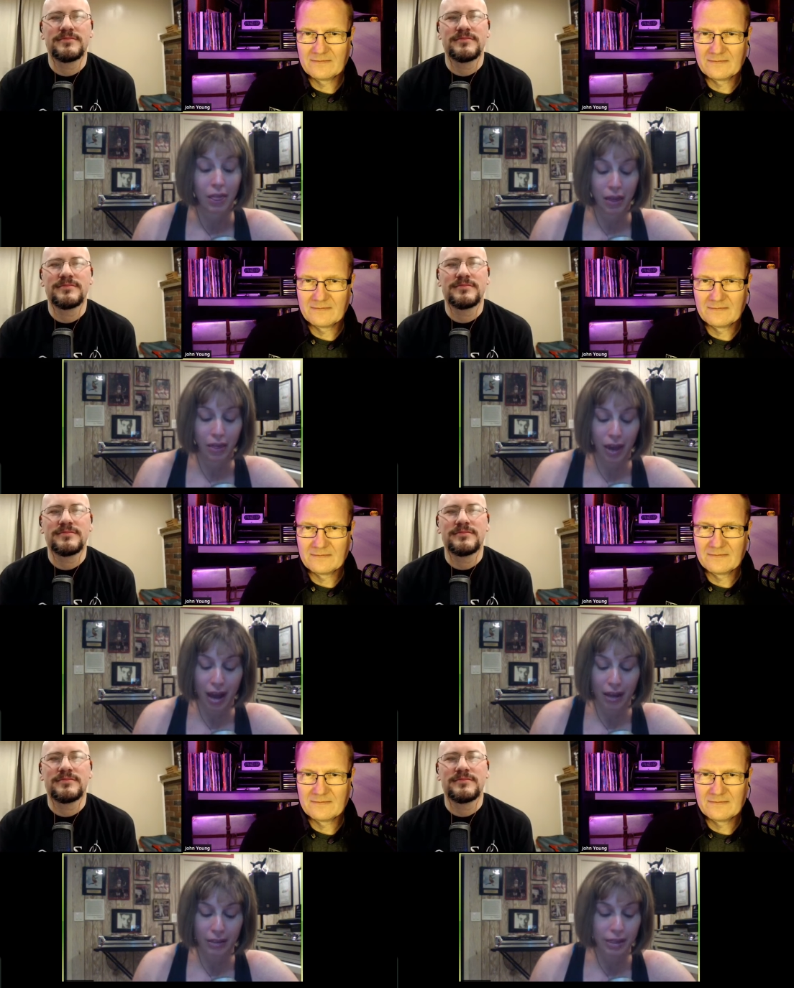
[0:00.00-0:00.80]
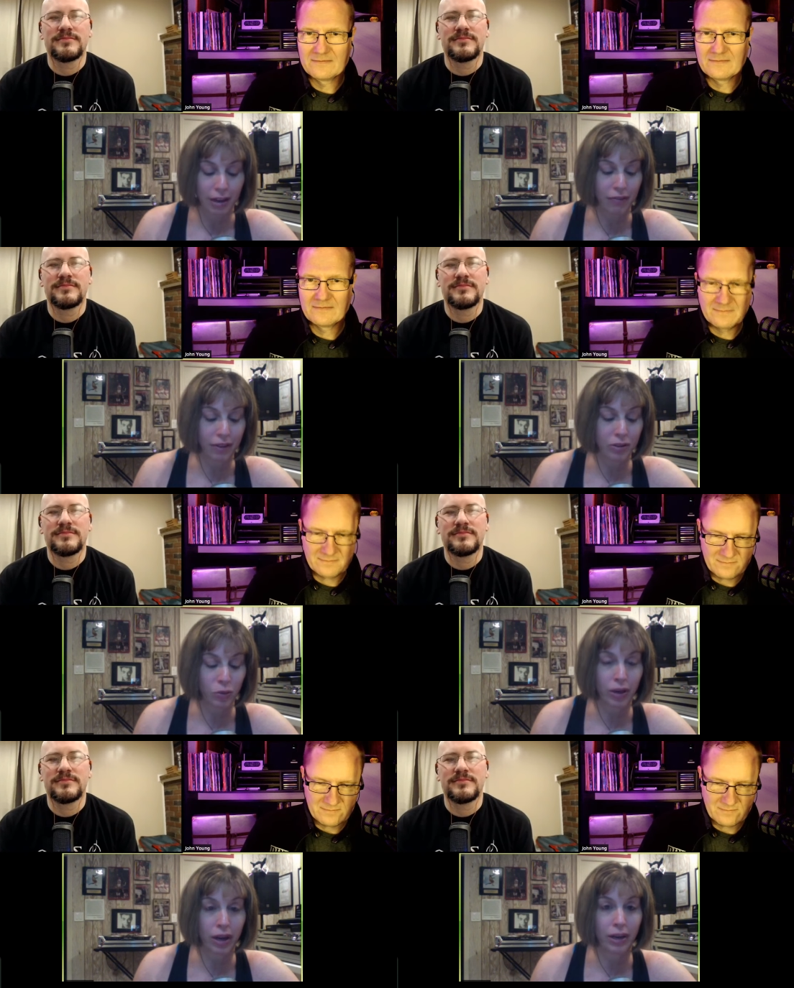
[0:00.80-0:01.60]
Speaker 1: the hot stuff.
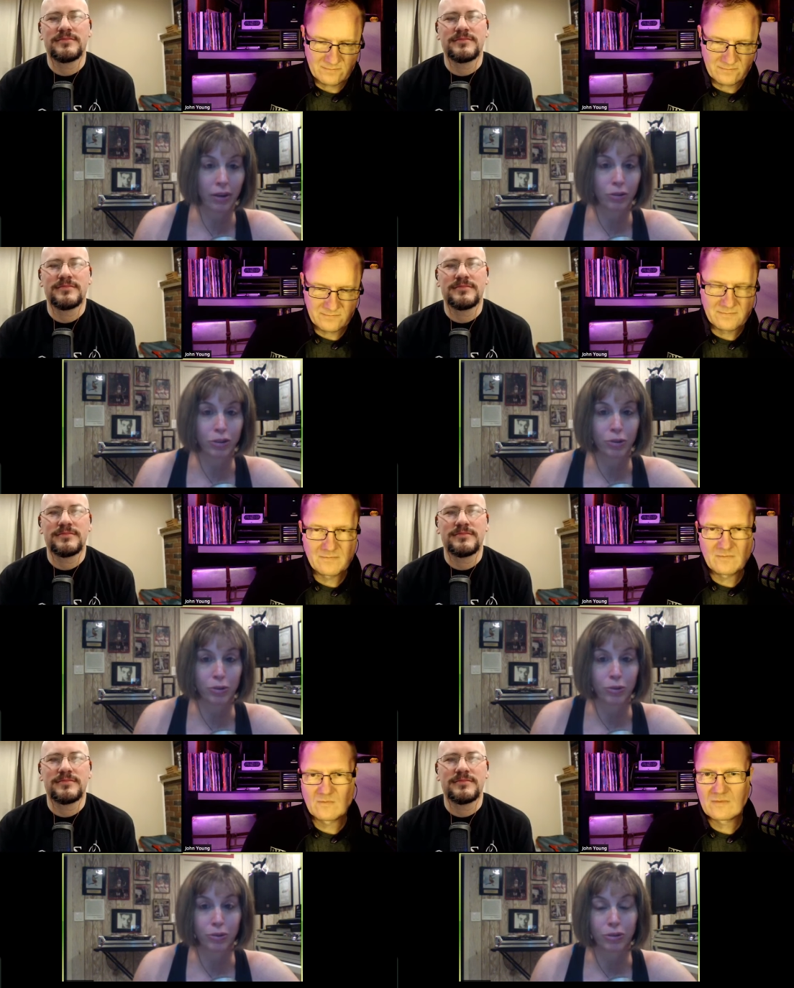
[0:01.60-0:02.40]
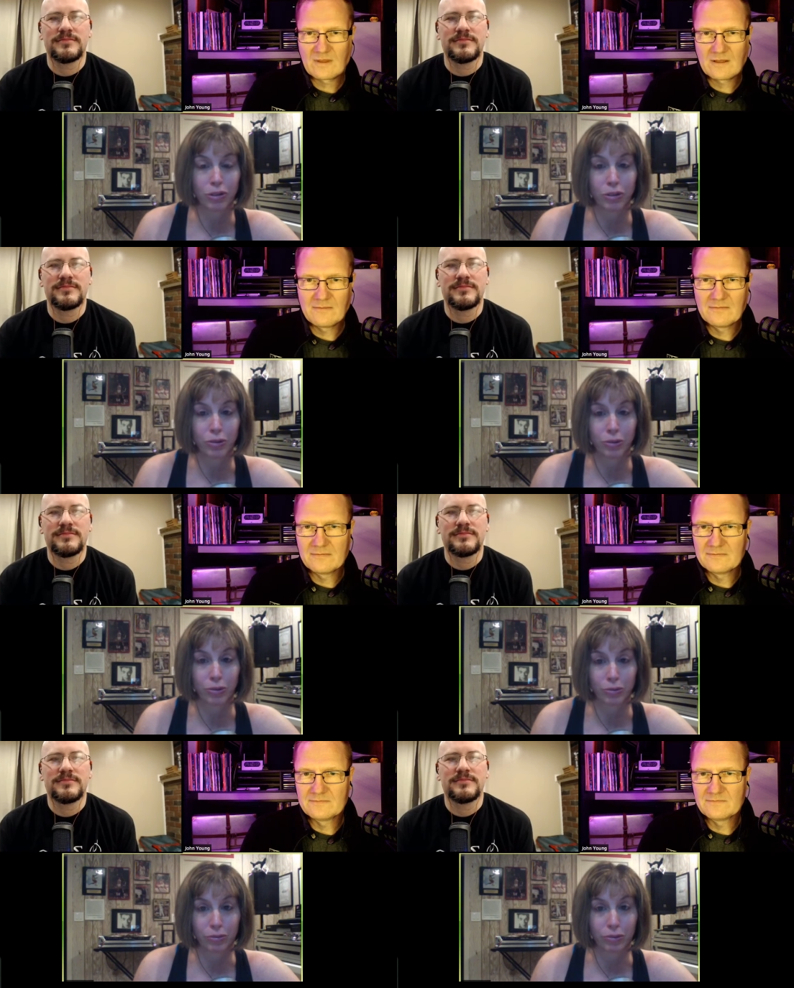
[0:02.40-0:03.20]
That's, we're not here to
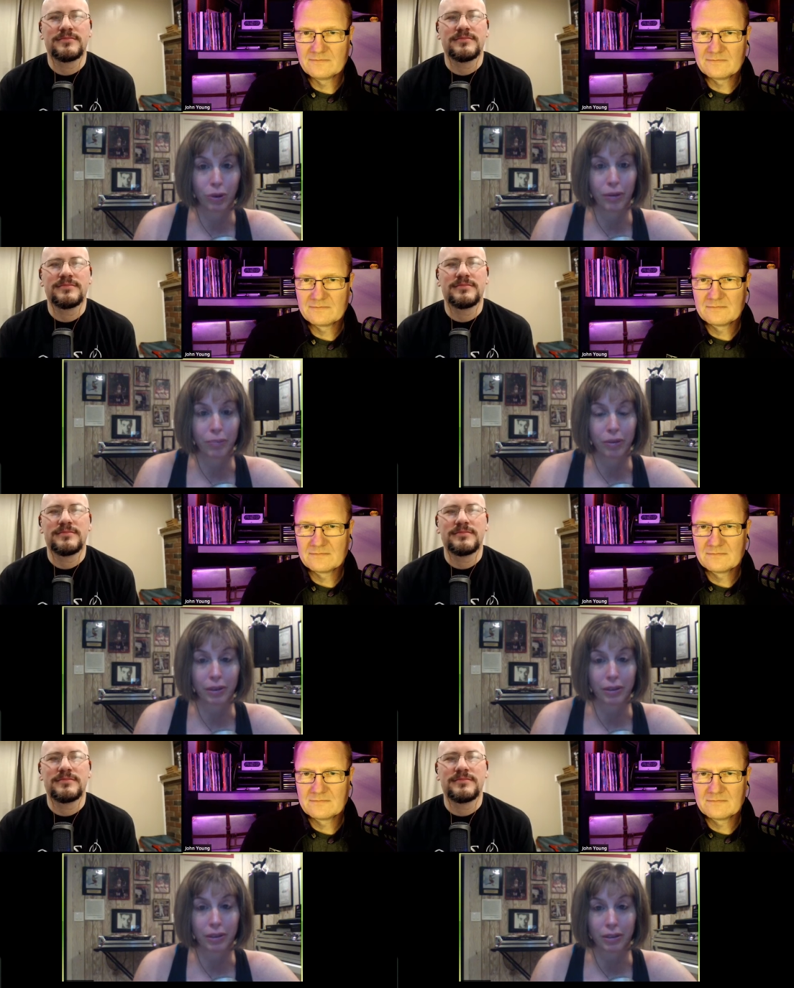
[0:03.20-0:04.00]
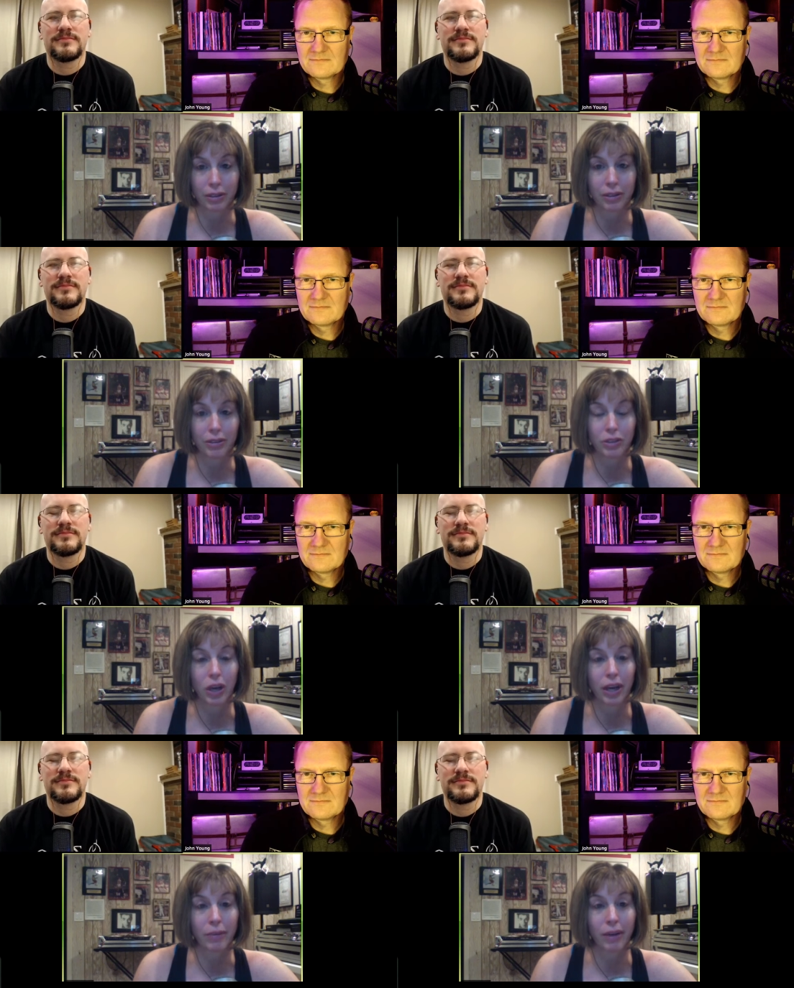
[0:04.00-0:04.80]
get political and
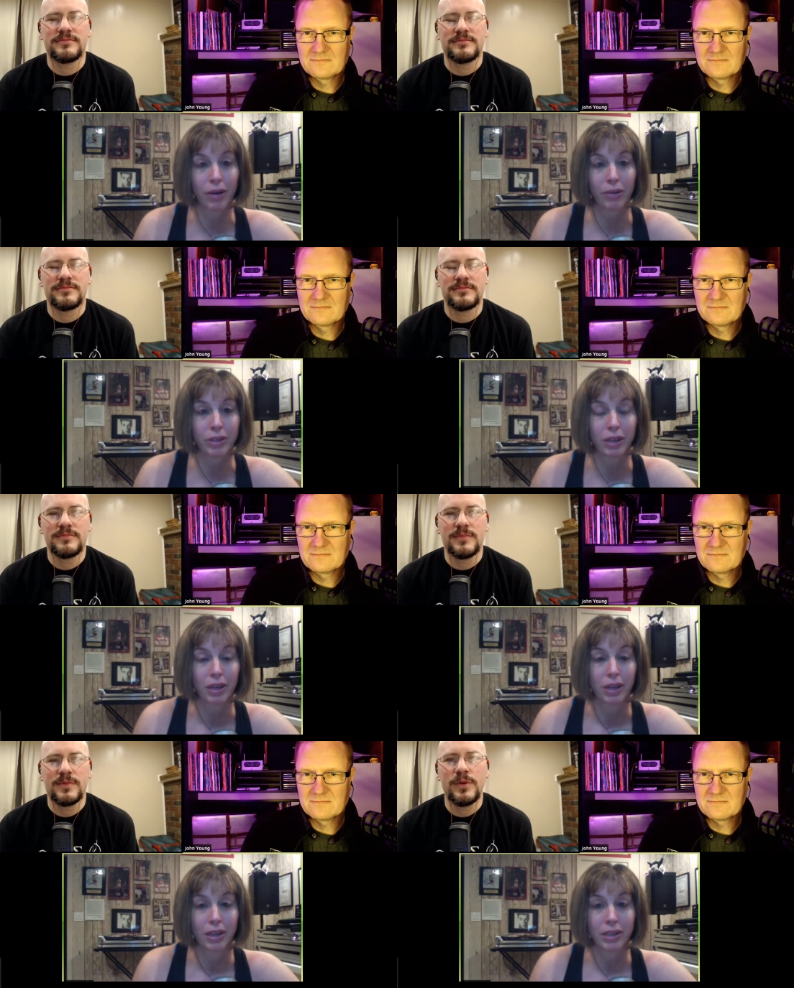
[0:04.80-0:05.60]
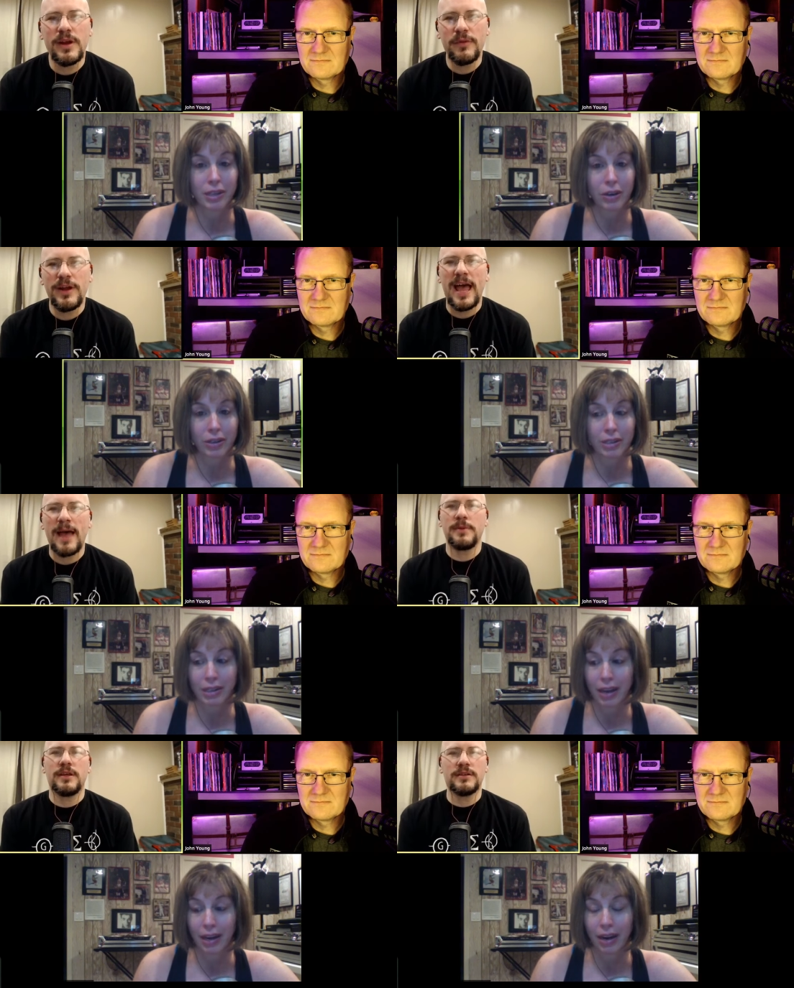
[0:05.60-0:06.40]
talk about this
Speaker 2: artist.
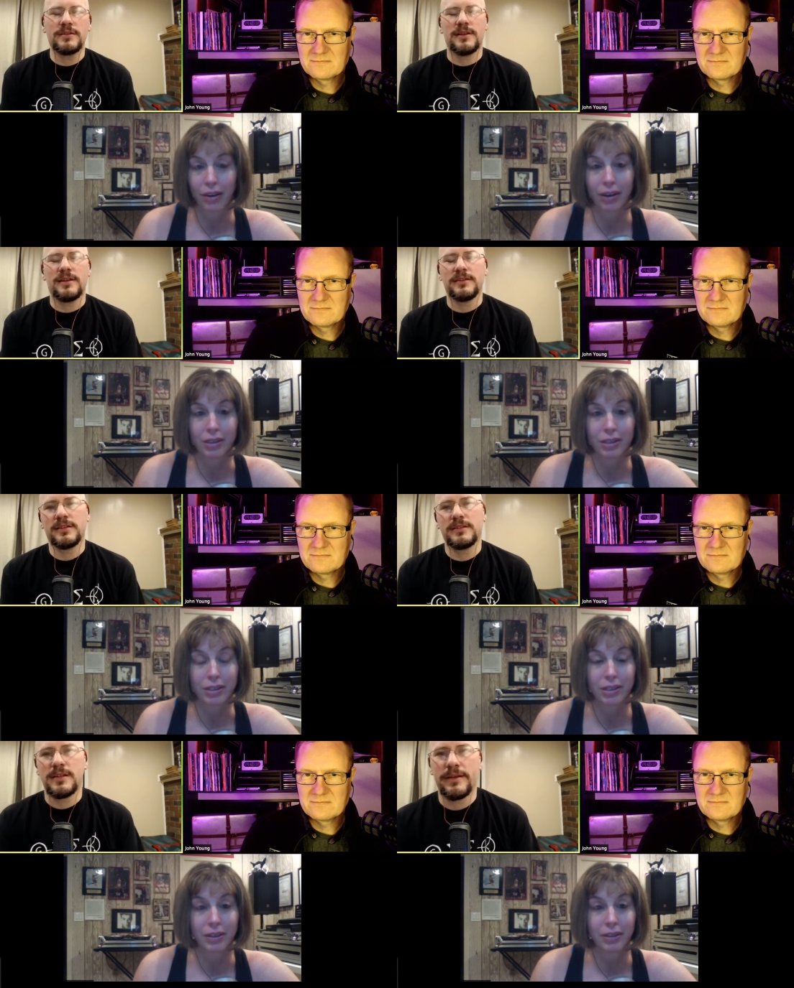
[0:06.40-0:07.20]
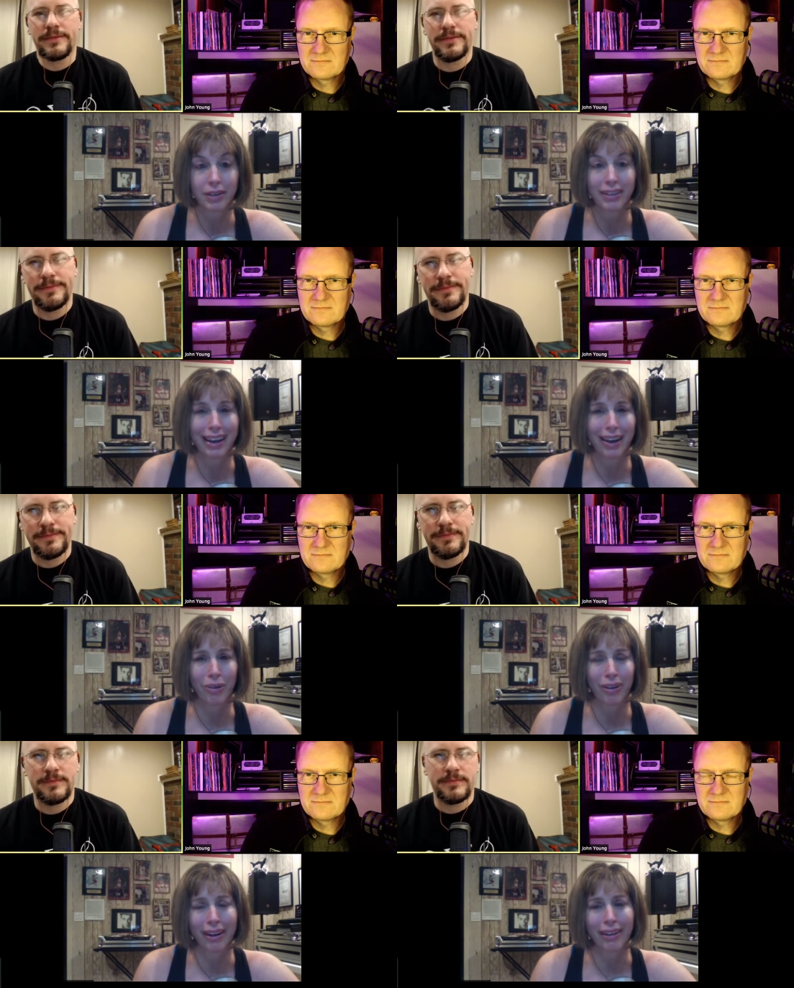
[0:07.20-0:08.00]
Happy, good stuff, good stuff.
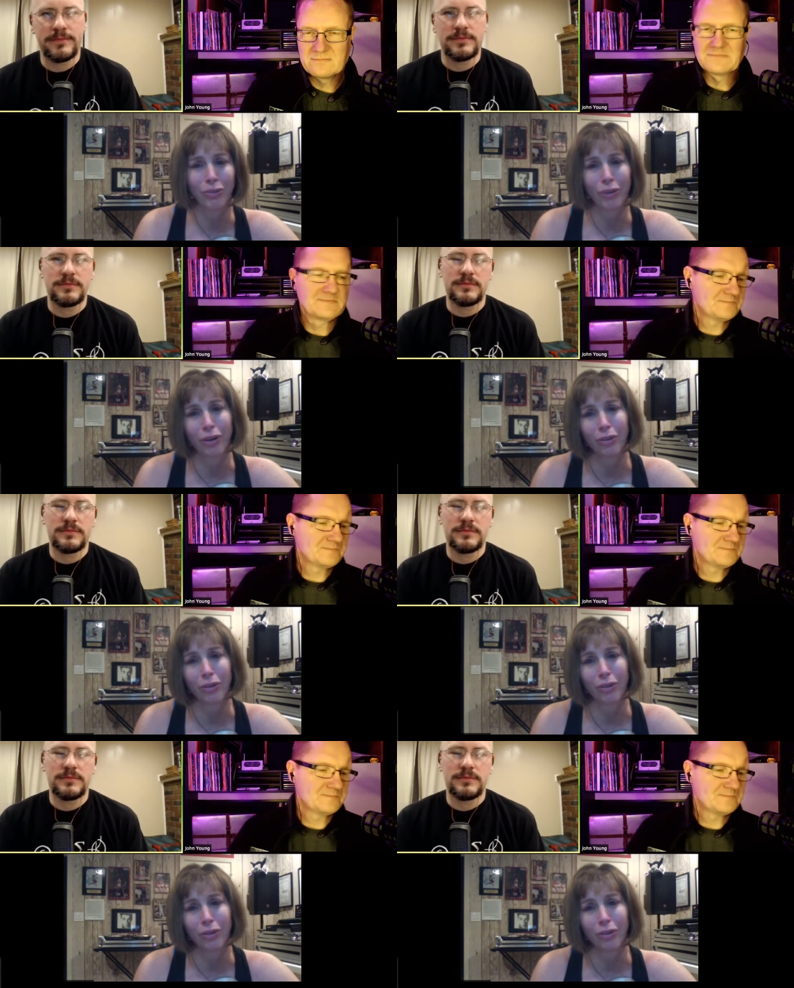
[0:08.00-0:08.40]
Speaker 1: Yeah. We're like, we're